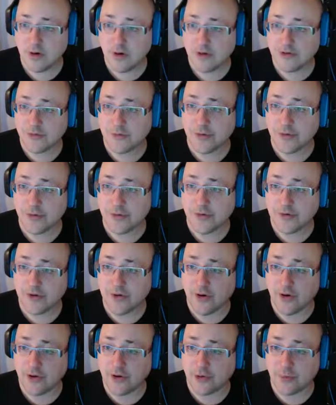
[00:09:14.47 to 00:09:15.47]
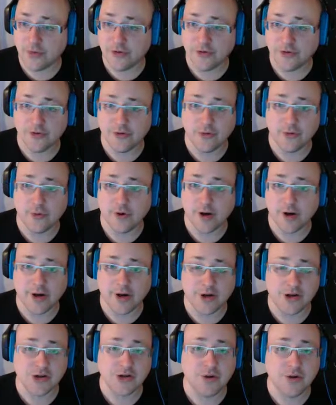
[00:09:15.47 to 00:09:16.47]
something like the auto pistol, where I
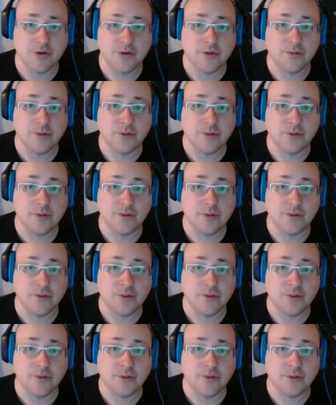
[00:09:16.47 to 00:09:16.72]
can show it